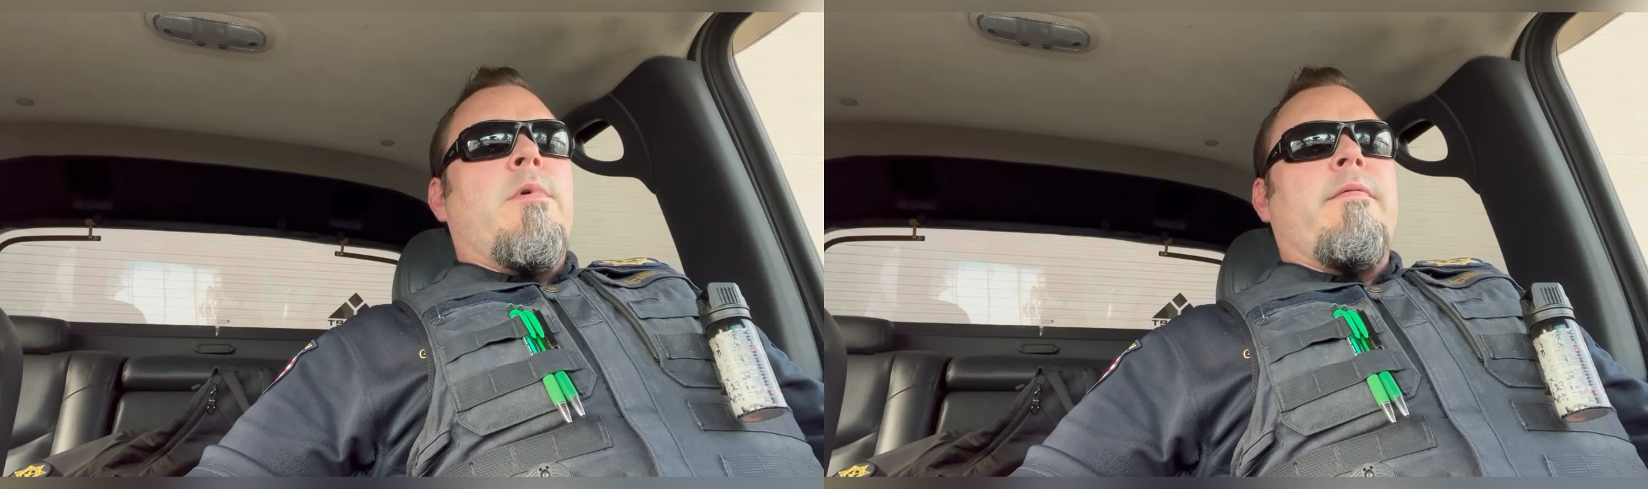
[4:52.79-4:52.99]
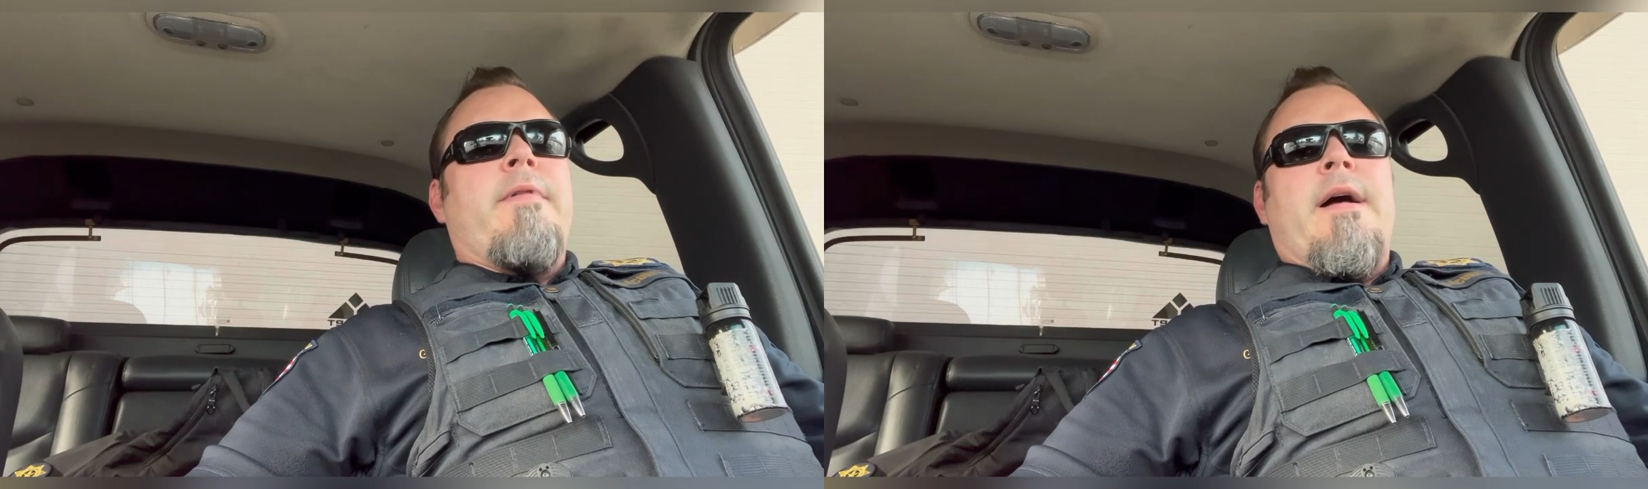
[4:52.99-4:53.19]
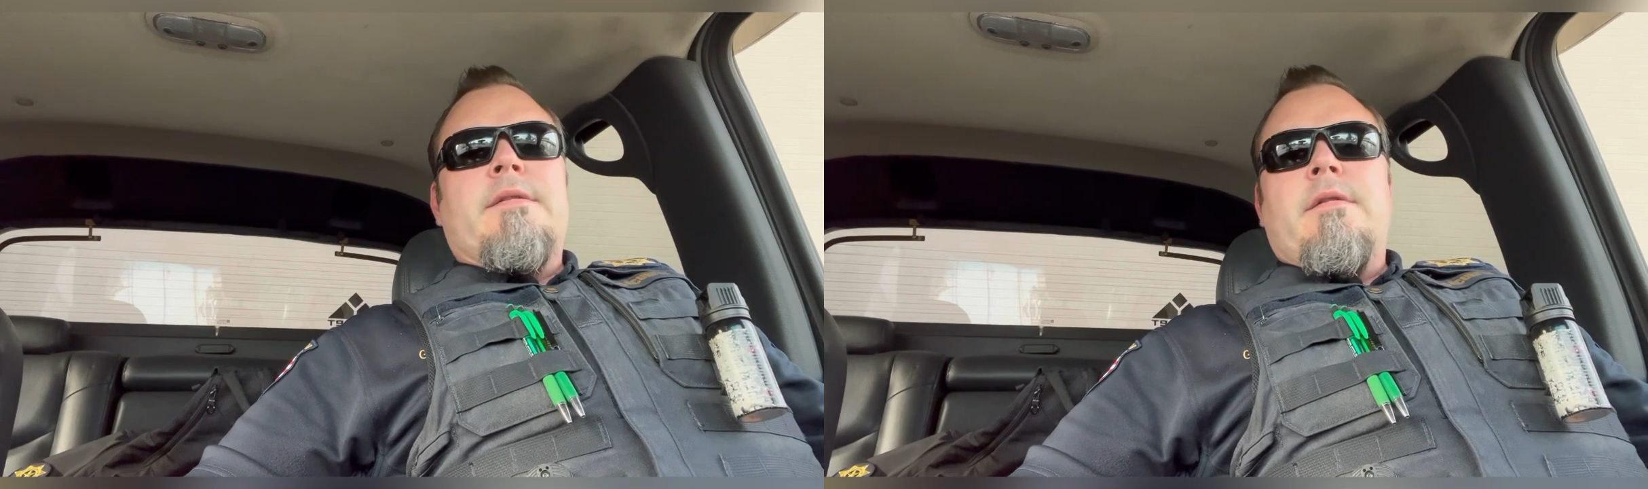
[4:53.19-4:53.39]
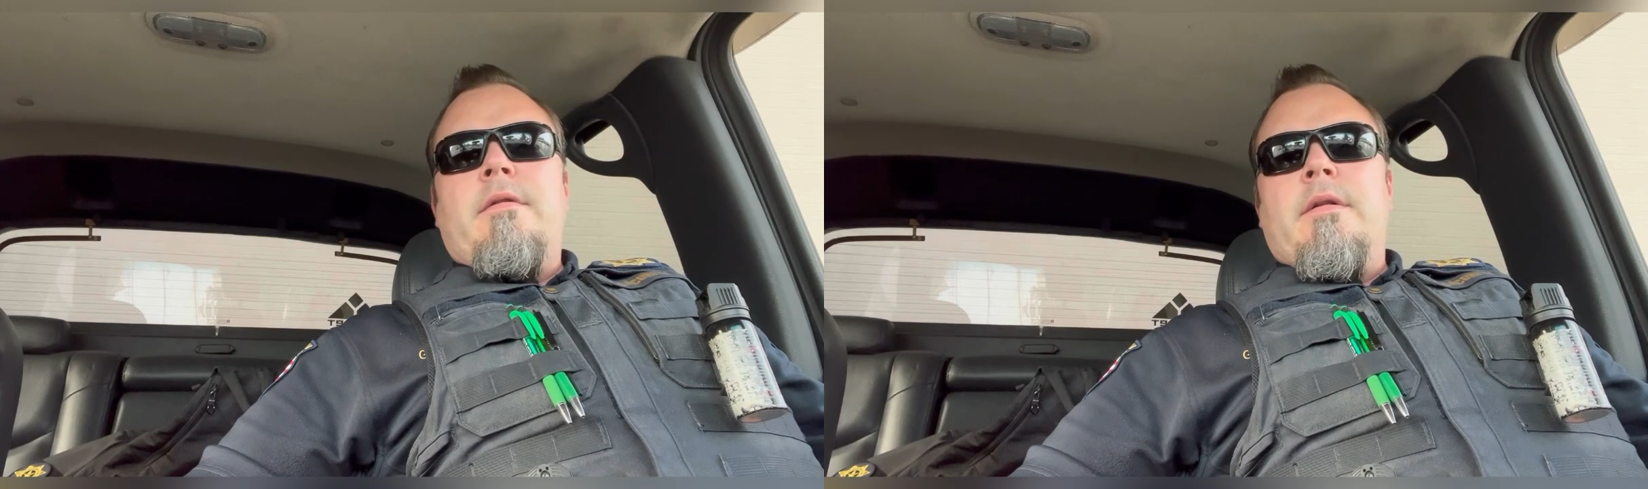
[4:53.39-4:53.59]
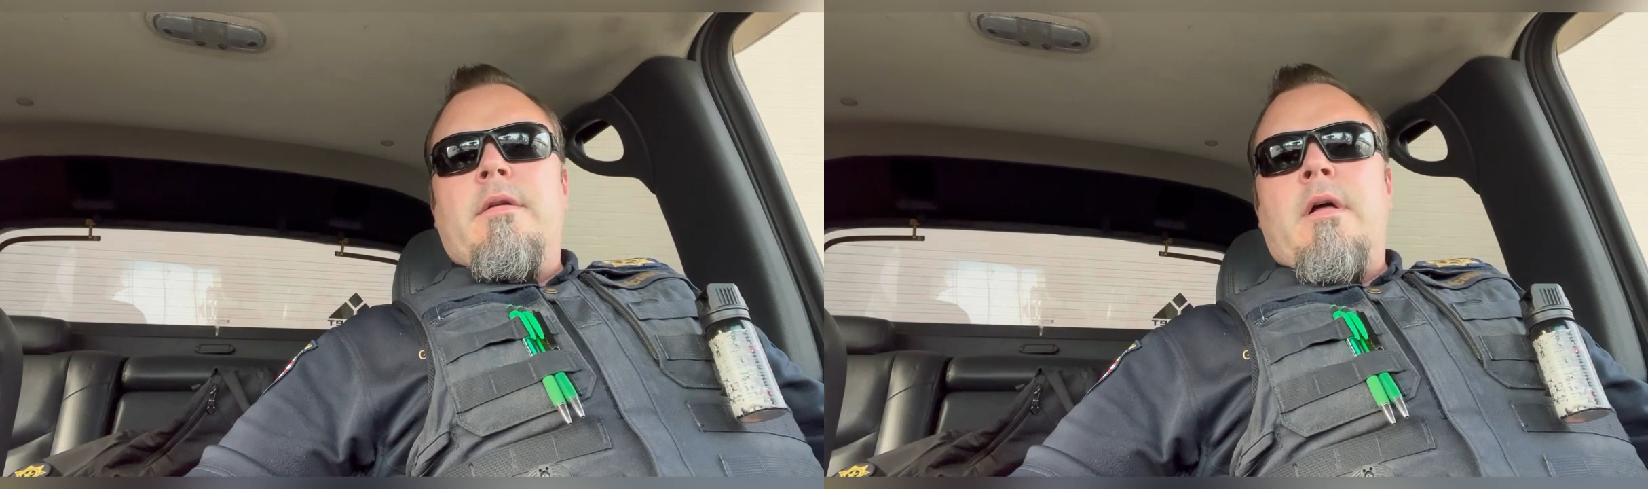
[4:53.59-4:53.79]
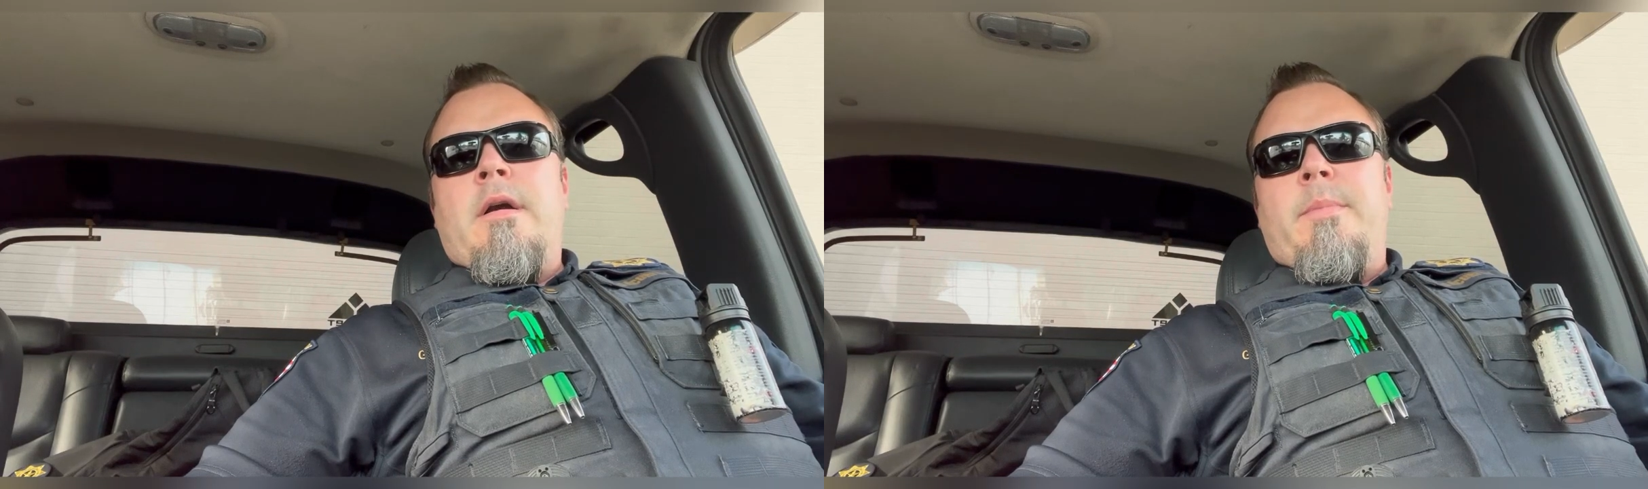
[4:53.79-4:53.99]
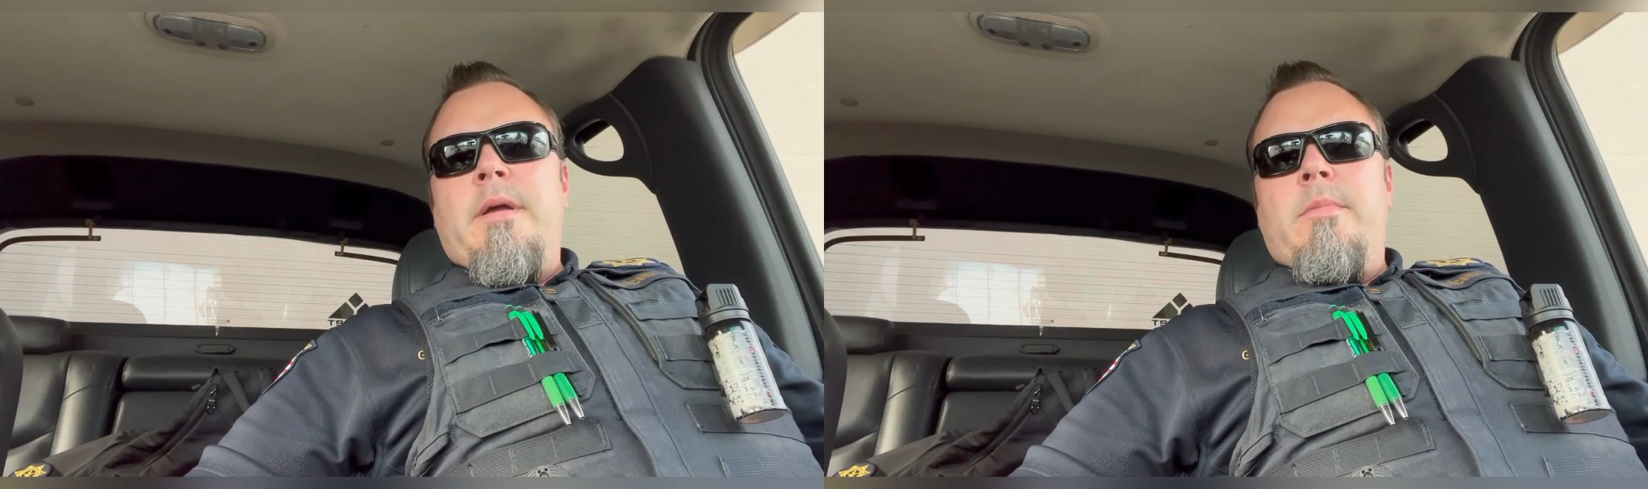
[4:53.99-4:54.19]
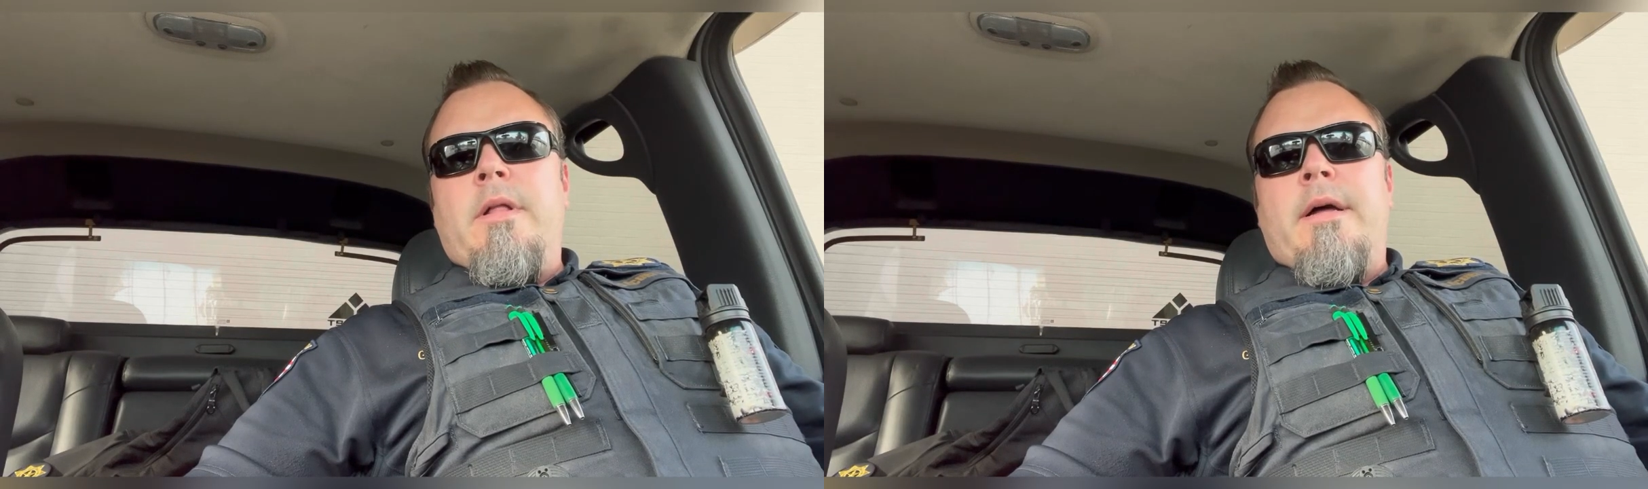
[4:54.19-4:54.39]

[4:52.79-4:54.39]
bit faster than a lot of people